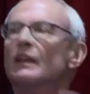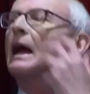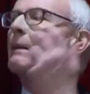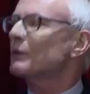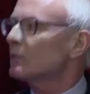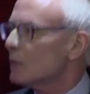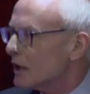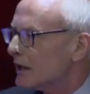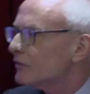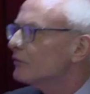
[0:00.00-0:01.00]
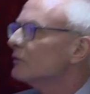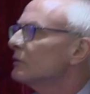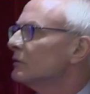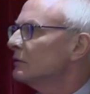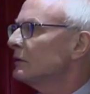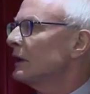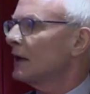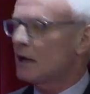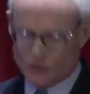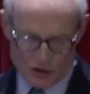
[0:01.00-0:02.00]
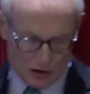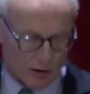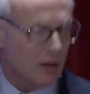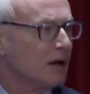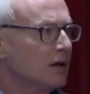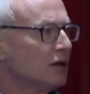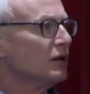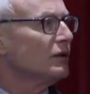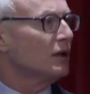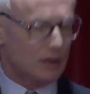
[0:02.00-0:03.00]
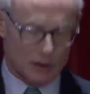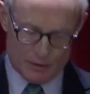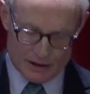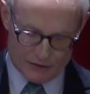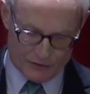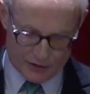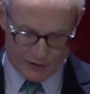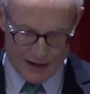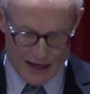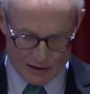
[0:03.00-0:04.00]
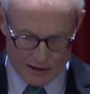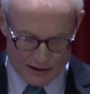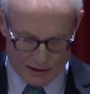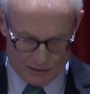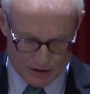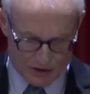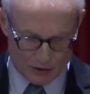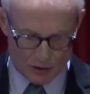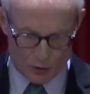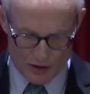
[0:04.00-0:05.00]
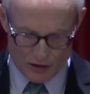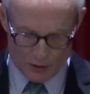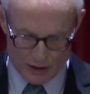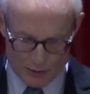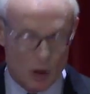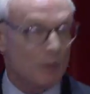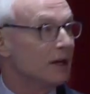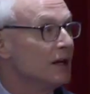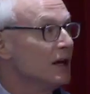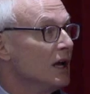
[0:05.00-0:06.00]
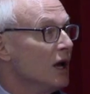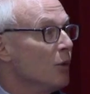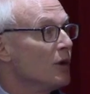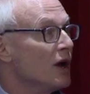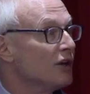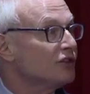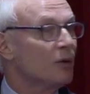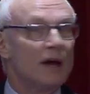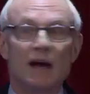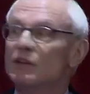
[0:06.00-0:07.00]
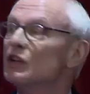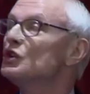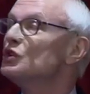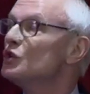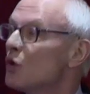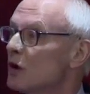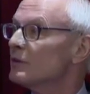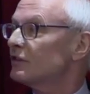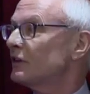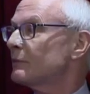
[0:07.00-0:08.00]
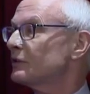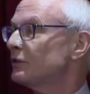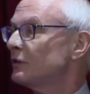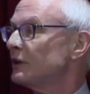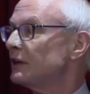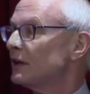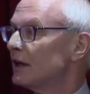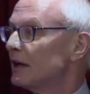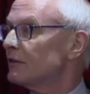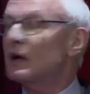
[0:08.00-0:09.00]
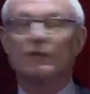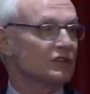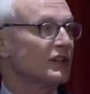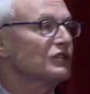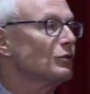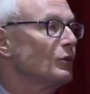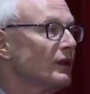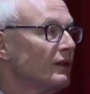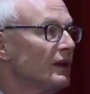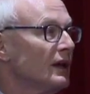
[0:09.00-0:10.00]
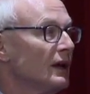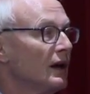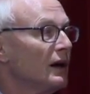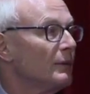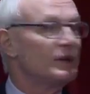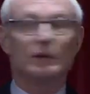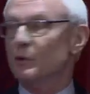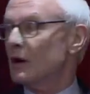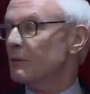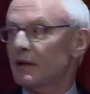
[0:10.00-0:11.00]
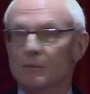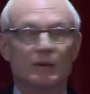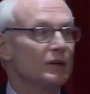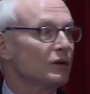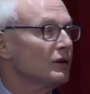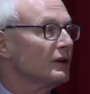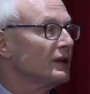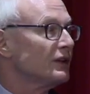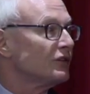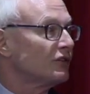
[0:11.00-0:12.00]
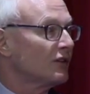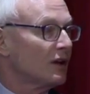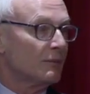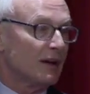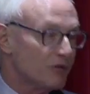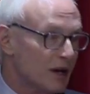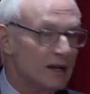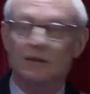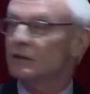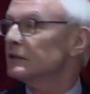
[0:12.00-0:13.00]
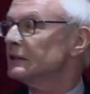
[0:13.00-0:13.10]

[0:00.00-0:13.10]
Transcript: the capital markets. And I'll share a little bit of that material with you in a moment. We also have an enormous opportunity to have a conversation with Peter Brabeck. Peter is my friend